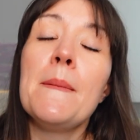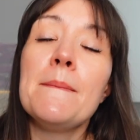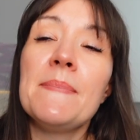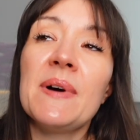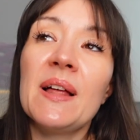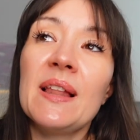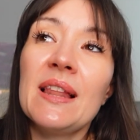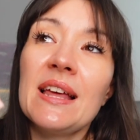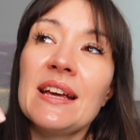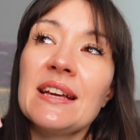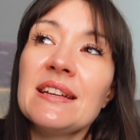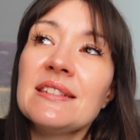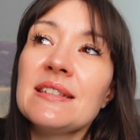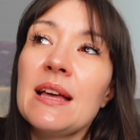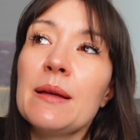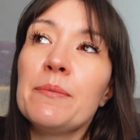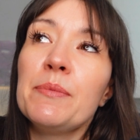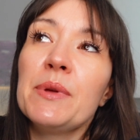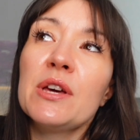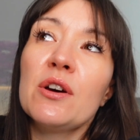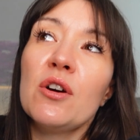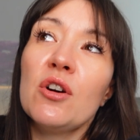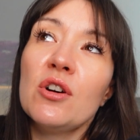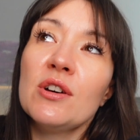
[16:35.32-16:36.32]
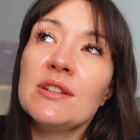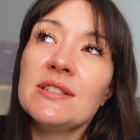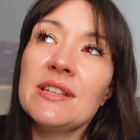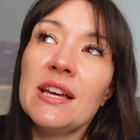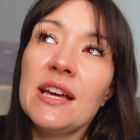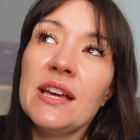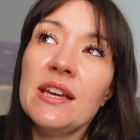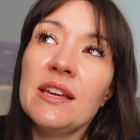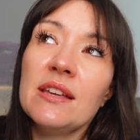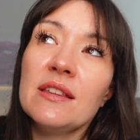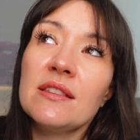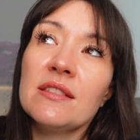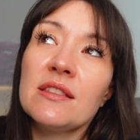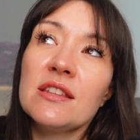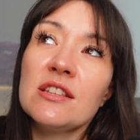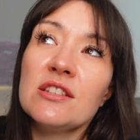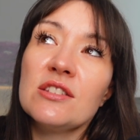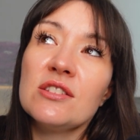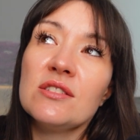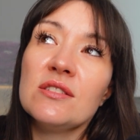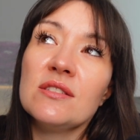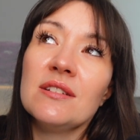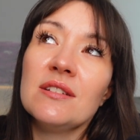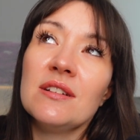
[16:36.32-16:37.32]
But like I said, because
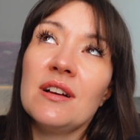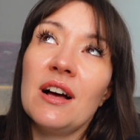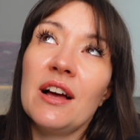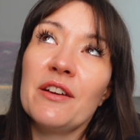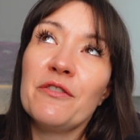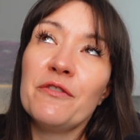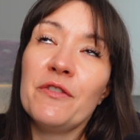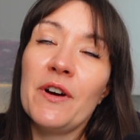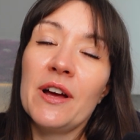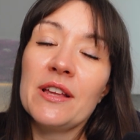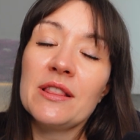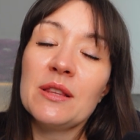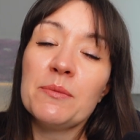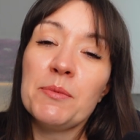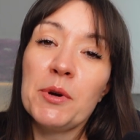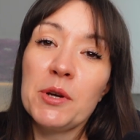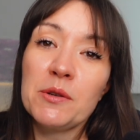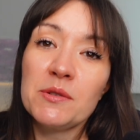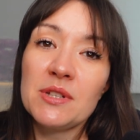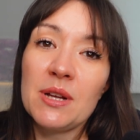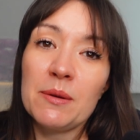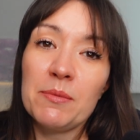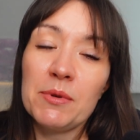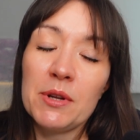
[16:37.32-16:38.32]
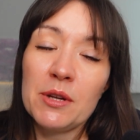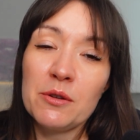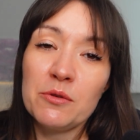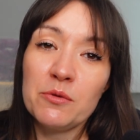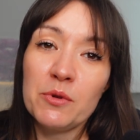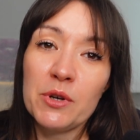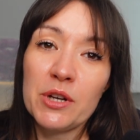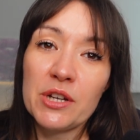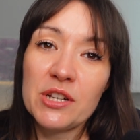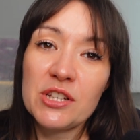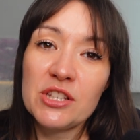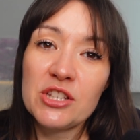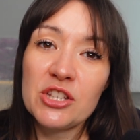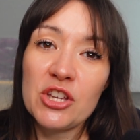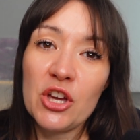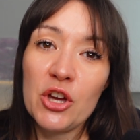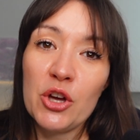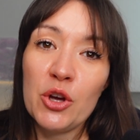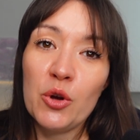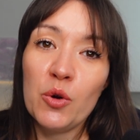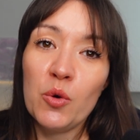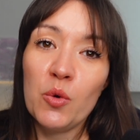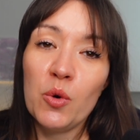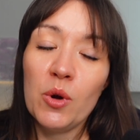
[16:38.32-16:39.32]
I find the post-upload work
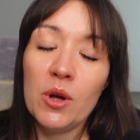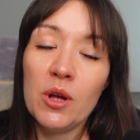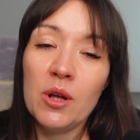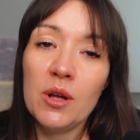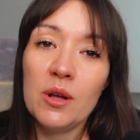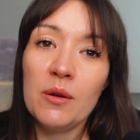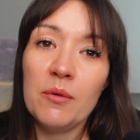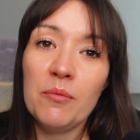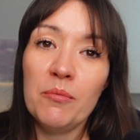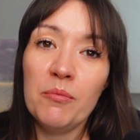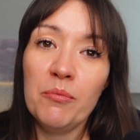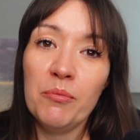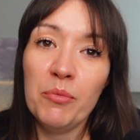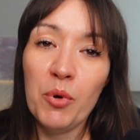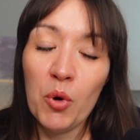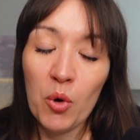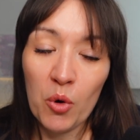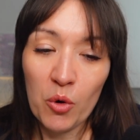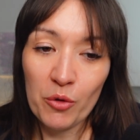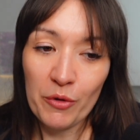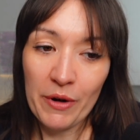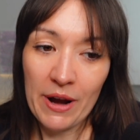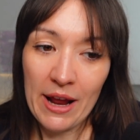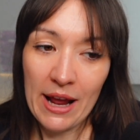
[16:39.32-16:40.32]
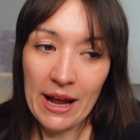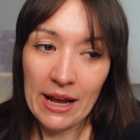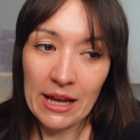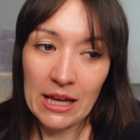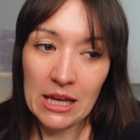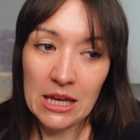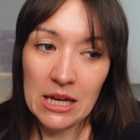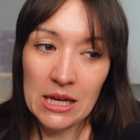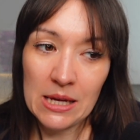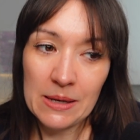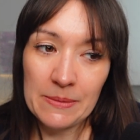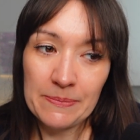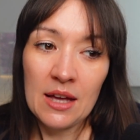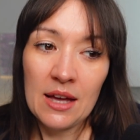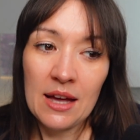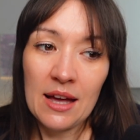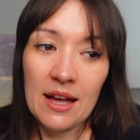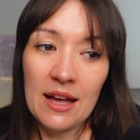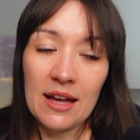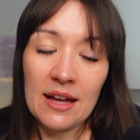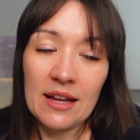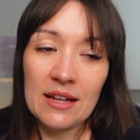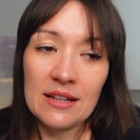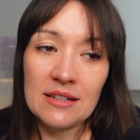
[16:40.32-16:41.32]
so boring
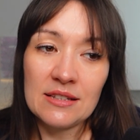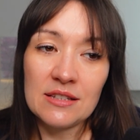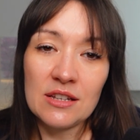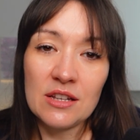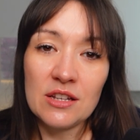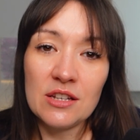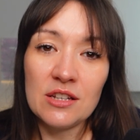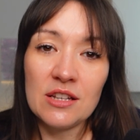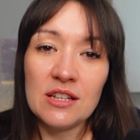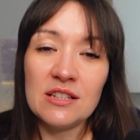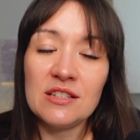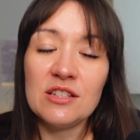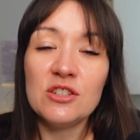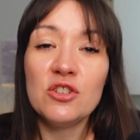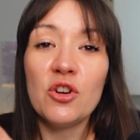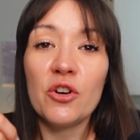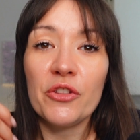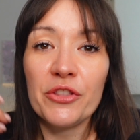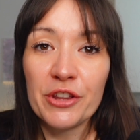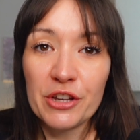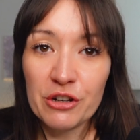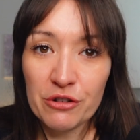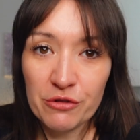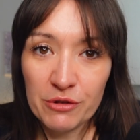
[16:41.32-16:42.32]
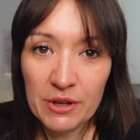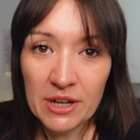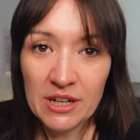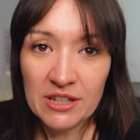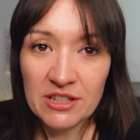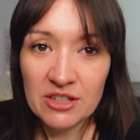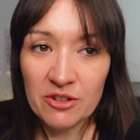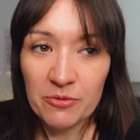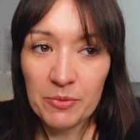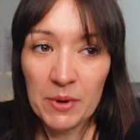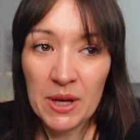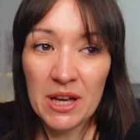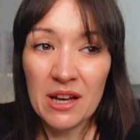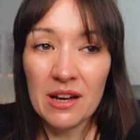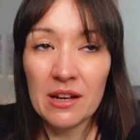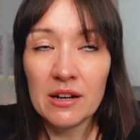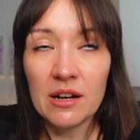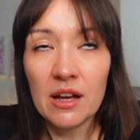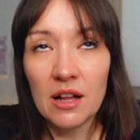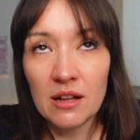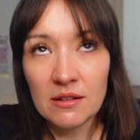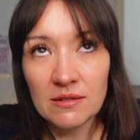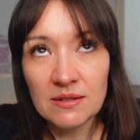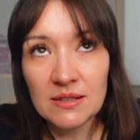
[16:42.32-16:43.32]
and it's not the creative bit, and
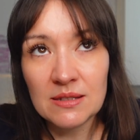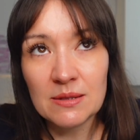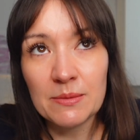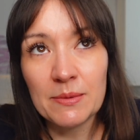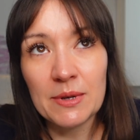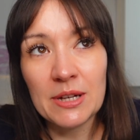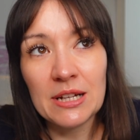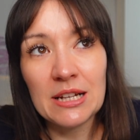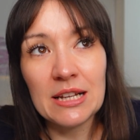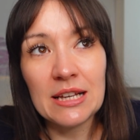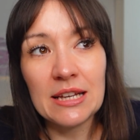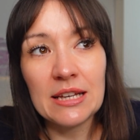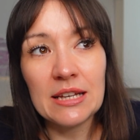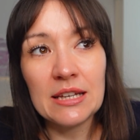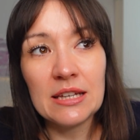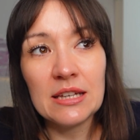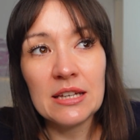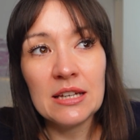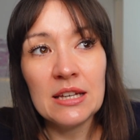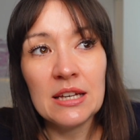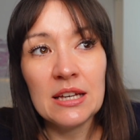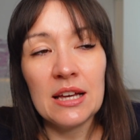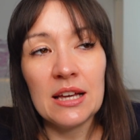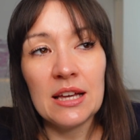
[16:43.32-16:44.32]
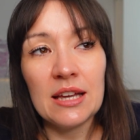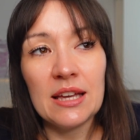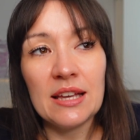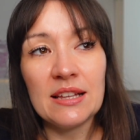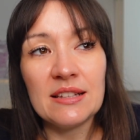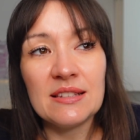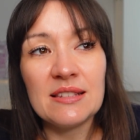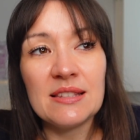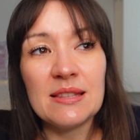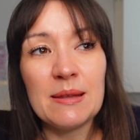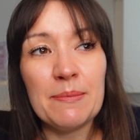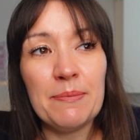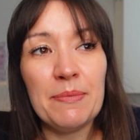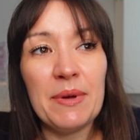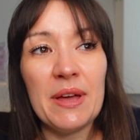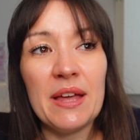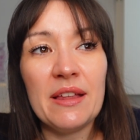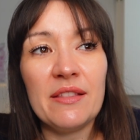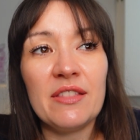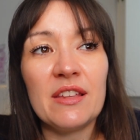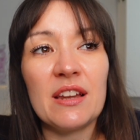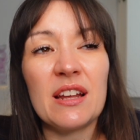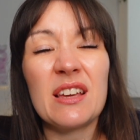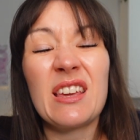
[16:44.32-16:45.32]
ultimately it's the
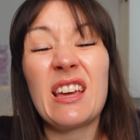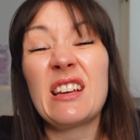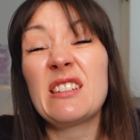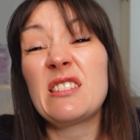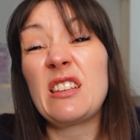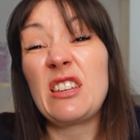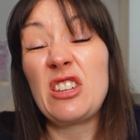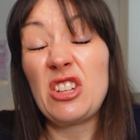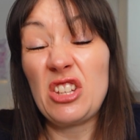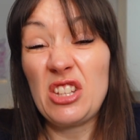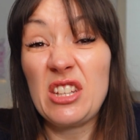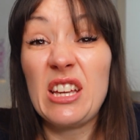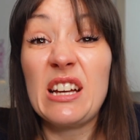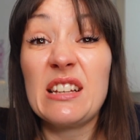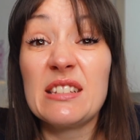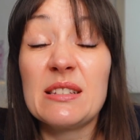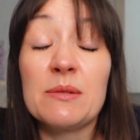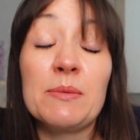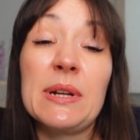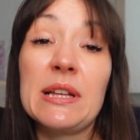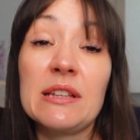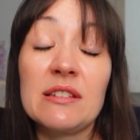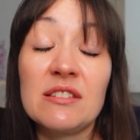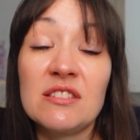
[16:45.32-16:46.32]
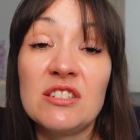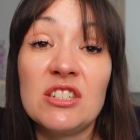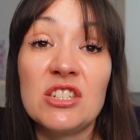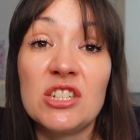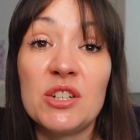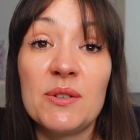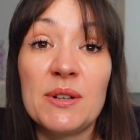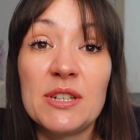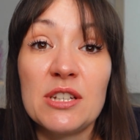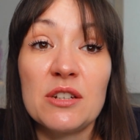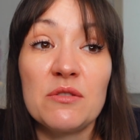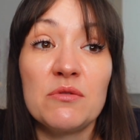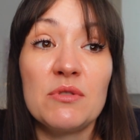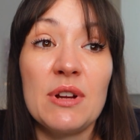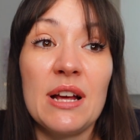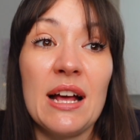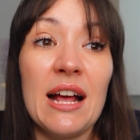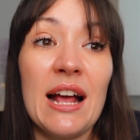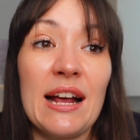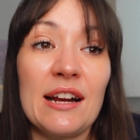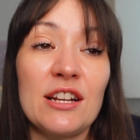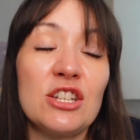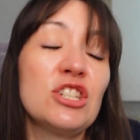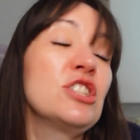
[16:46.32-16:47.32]
bit that I guess I could get someone else to do. I don't
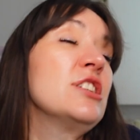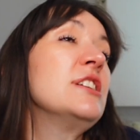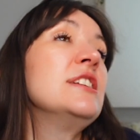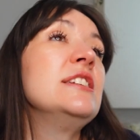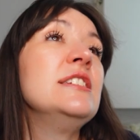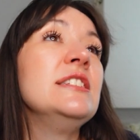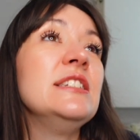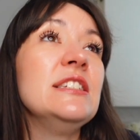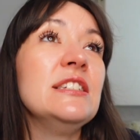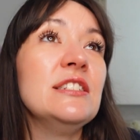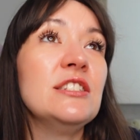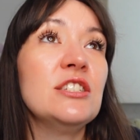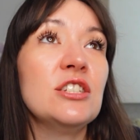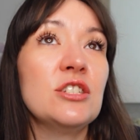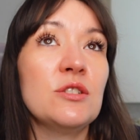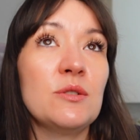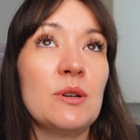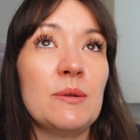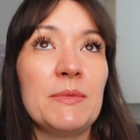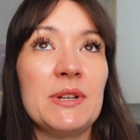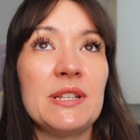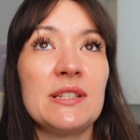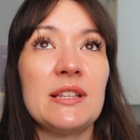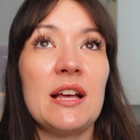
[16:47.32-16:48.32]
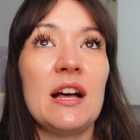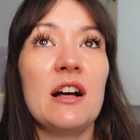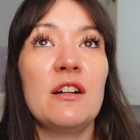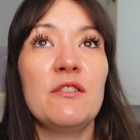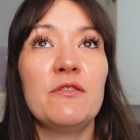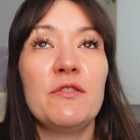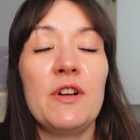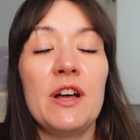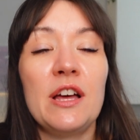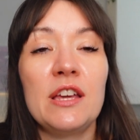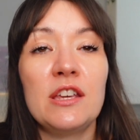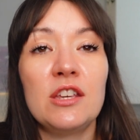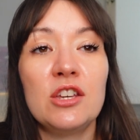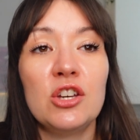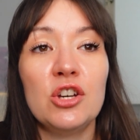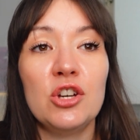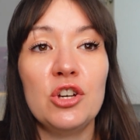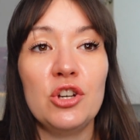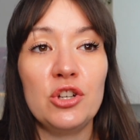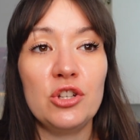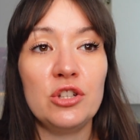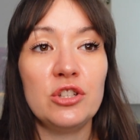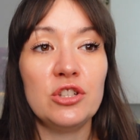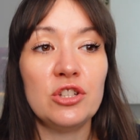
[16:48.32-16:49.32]
actually need to do it myself. I
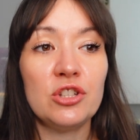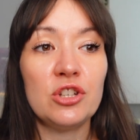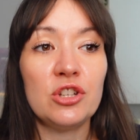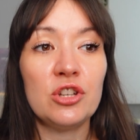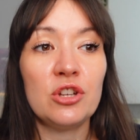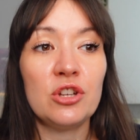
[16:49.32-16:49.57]
could